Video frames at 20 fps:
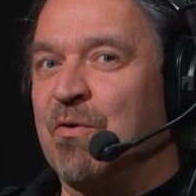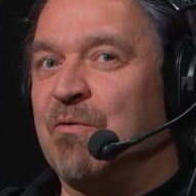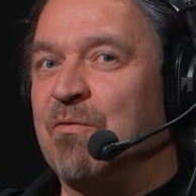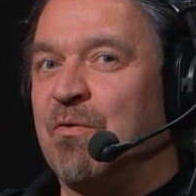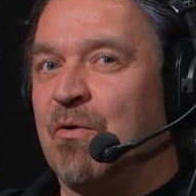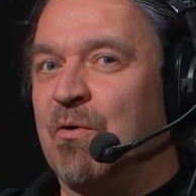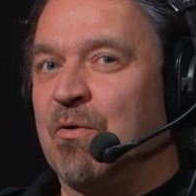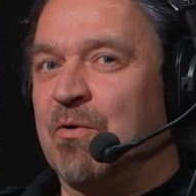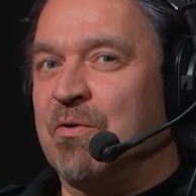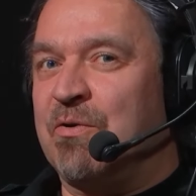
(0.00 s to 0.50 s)

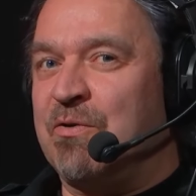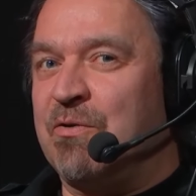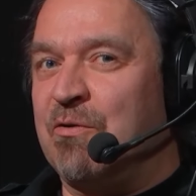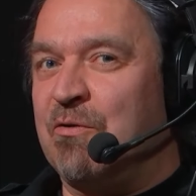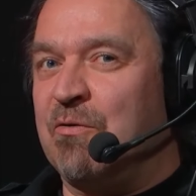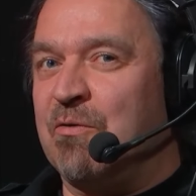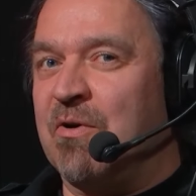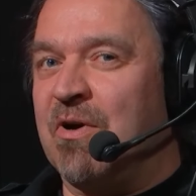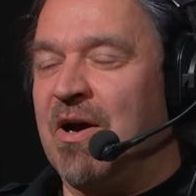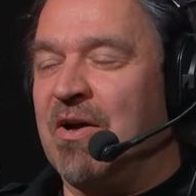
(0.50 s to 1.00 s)
for
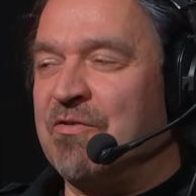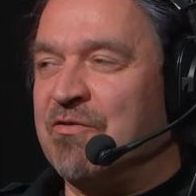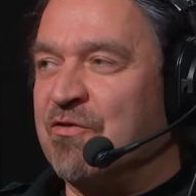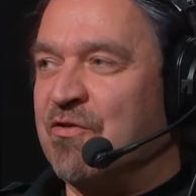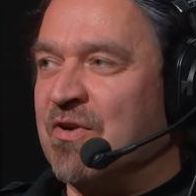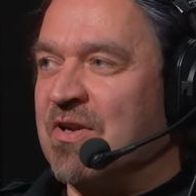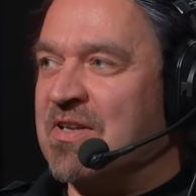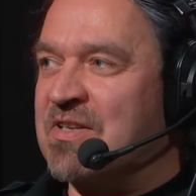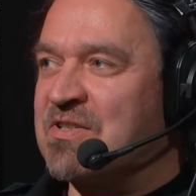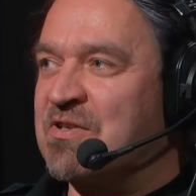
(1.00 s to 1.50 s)
new
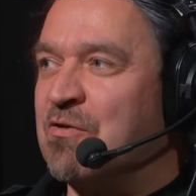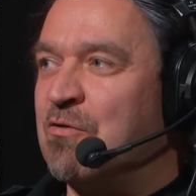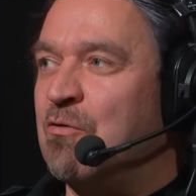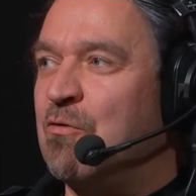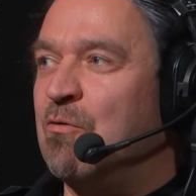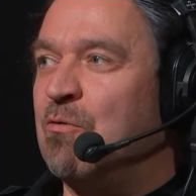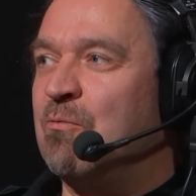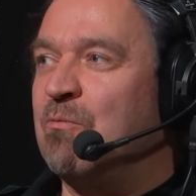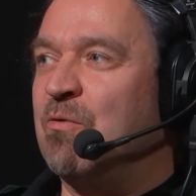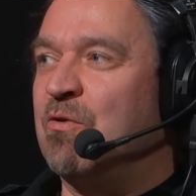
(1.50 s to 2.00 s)
countries
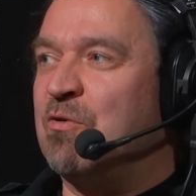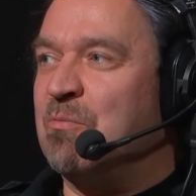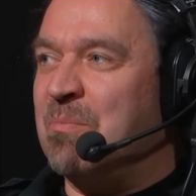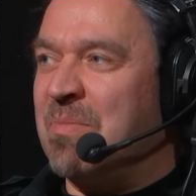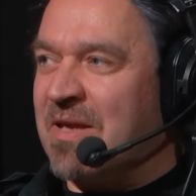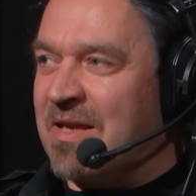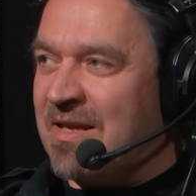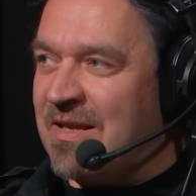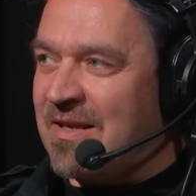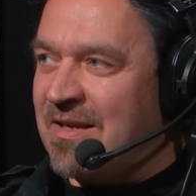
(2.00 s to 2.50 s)
who would
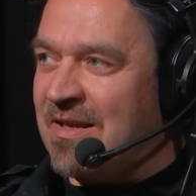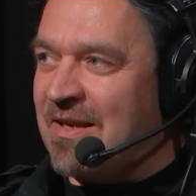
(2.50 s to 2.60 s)
be